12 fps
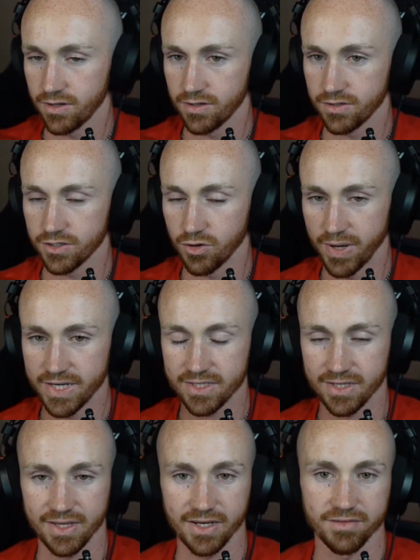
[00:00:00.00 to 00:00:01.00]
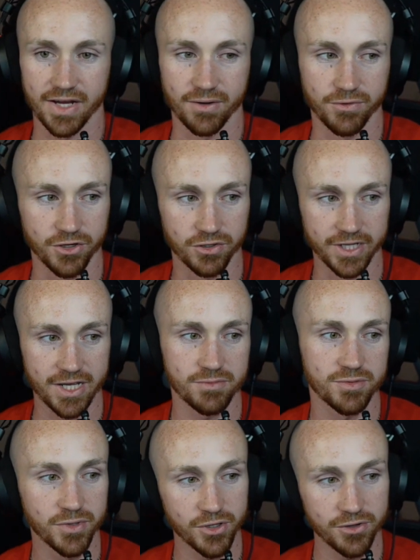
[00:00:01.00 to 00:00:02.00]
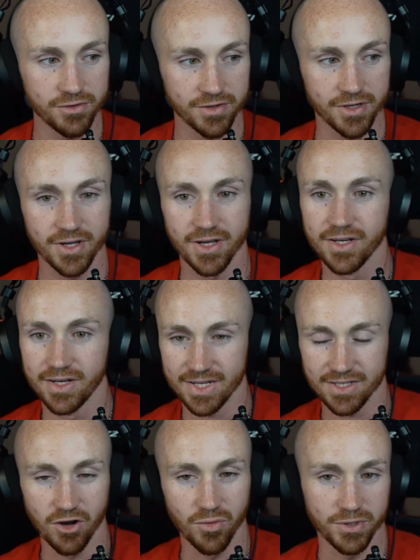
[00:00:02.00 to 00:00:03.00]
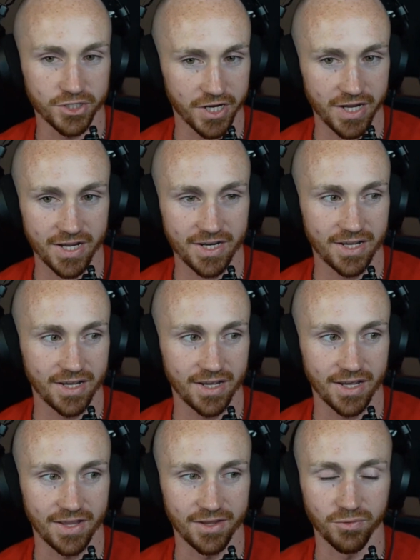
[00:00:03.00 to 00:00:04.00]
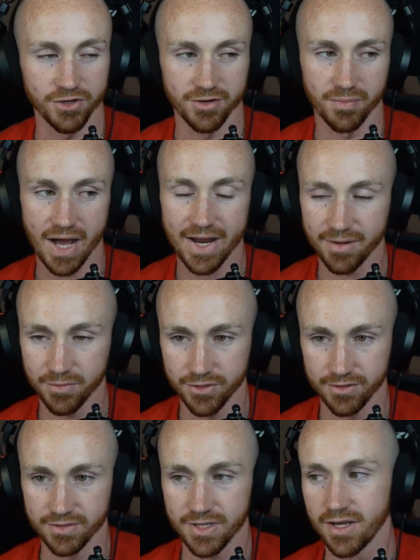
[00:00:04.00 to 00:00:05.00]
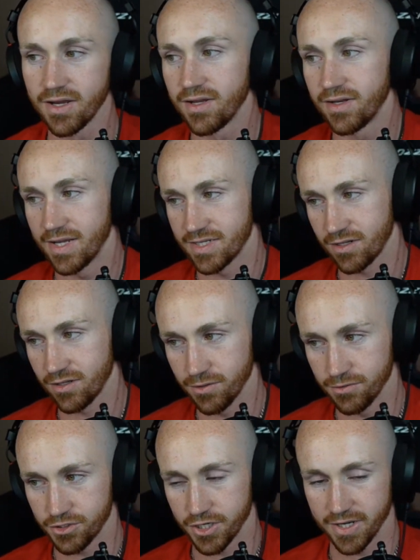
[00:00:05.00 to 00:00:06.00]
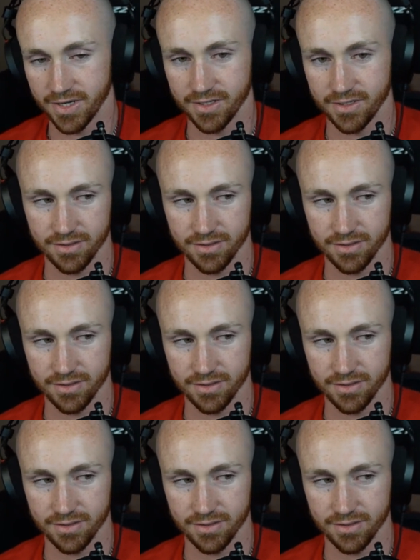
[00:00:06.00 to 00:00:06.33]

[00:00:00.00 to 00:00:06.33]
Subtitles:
So basically think of like when your limbs move, that's open chain. And then when your body moves, that's closed chain.